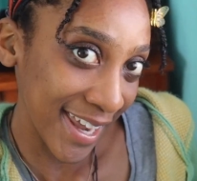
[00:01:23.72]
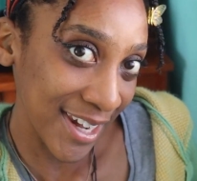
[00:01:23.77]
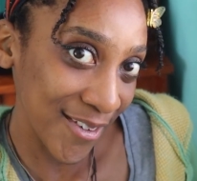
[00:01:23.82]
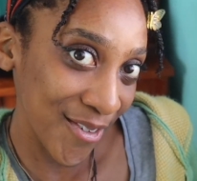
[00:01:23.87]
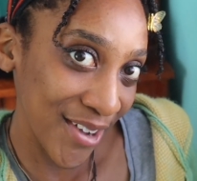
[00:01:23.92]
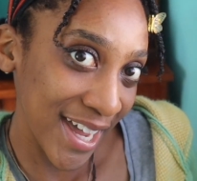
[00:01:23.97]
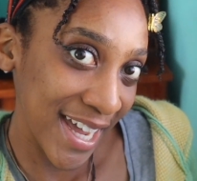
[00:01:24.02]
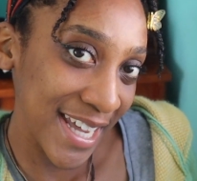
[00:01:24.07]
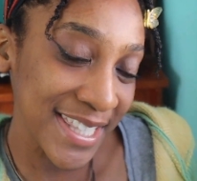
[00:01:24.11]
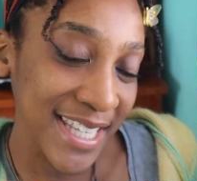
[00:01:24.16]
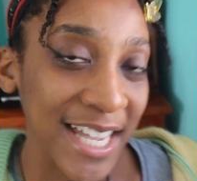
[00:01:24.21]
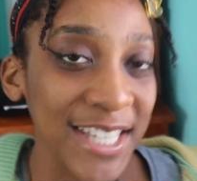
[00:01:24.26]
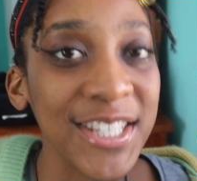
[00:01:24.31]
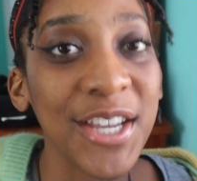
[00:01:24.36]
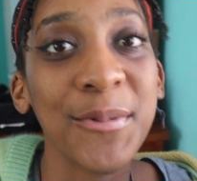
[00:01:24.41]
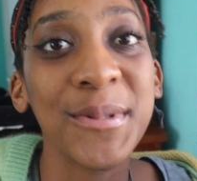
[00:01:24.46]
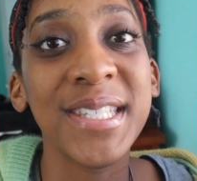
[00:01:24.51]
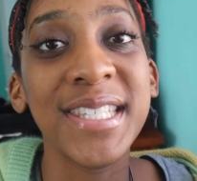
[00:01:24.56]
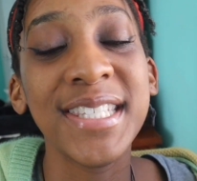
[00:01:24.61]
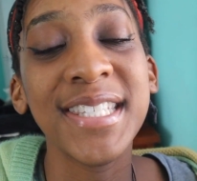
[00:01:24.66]
Anyways, as I
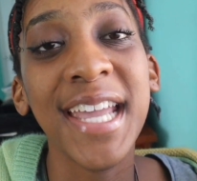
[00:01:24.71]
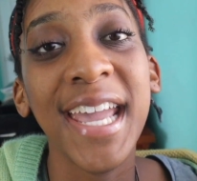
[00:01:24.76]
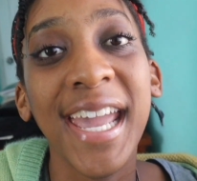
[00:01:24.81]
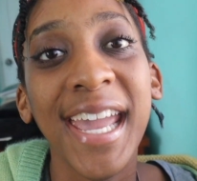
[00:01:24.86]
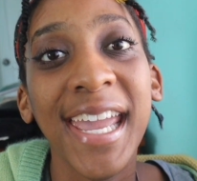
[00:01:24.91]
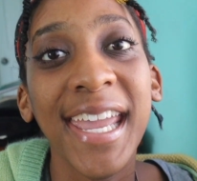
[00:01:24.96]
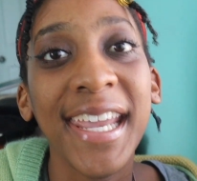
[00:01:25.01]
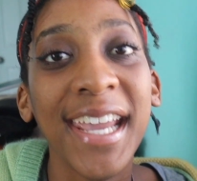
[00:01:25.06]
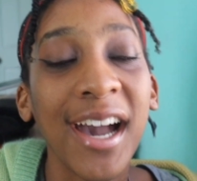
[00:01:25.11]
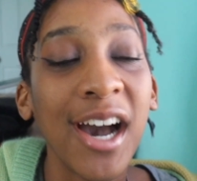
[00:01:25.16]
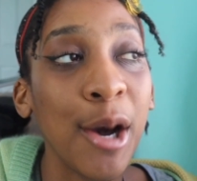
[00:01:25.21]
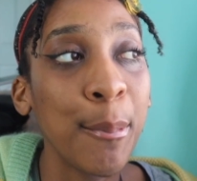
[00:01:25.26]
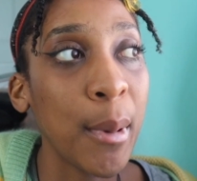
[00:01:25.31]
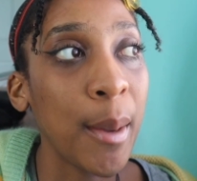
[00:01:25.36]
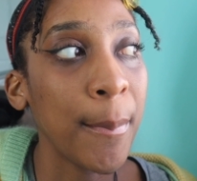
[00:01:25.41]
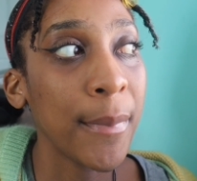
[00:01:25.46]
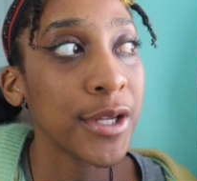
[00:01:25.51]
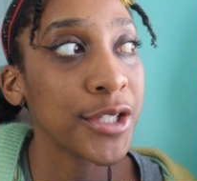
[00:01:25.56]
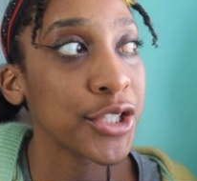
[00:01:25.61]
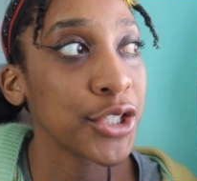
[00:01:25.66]
was saying, um,
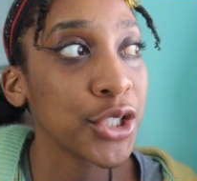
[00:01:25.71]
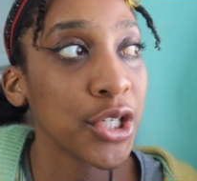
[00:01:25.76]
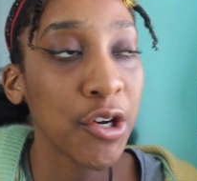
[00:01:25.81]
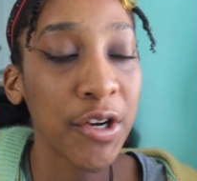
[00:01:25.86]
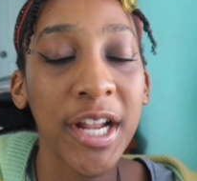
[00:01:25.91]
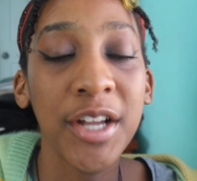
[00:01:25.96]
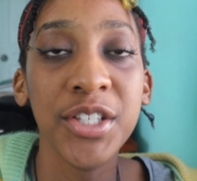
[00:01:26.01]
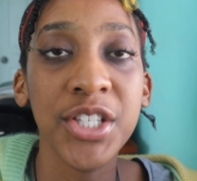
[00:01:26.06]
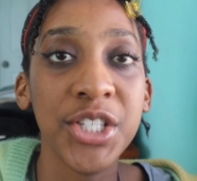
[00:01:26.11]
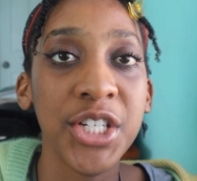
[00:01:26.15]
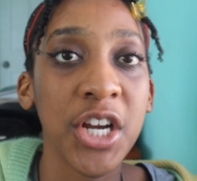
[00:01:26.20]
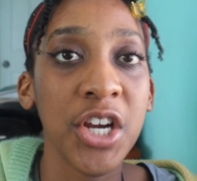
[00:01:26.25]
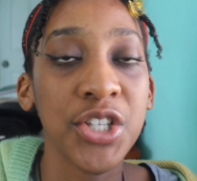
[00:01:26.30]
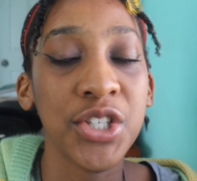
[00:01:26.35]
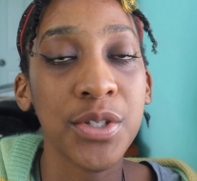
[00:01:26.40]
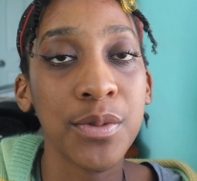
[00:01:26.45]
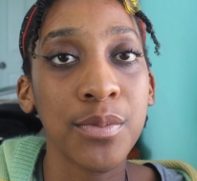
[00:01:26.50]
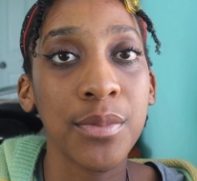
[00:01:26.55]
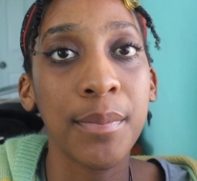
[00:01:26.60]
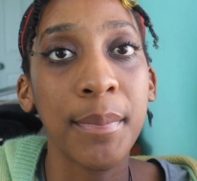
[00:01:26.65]
I'm about to go
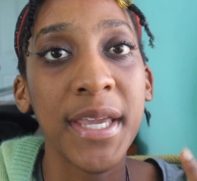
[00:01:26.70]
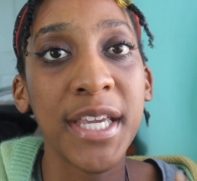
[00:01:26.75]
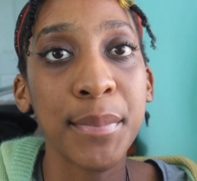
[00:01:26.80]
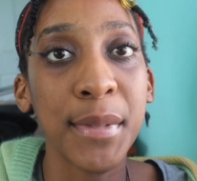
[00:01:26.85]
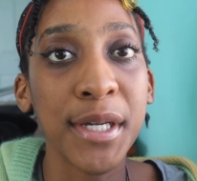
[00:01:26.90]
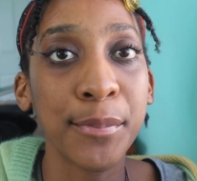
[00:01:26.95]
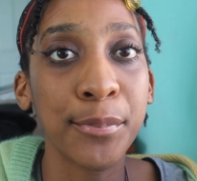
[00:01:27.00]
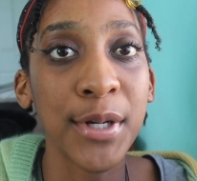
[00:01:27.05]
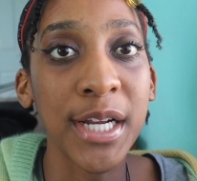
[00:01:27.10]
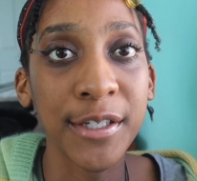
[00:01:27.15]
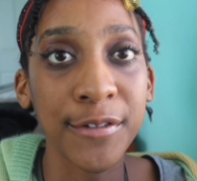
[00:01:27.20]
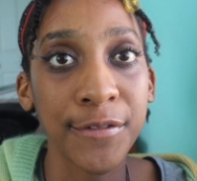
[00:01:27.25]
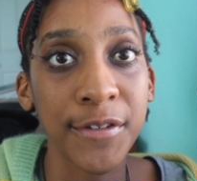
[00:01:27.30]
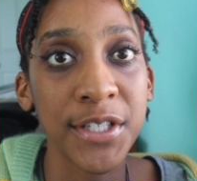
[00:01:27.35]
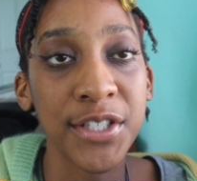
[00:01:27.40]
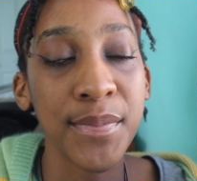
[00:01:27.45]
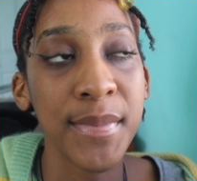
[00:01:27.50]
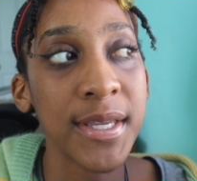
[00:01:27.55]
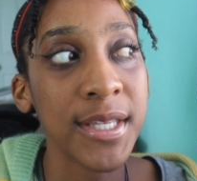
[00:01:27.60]
downstairs and make my breakfast.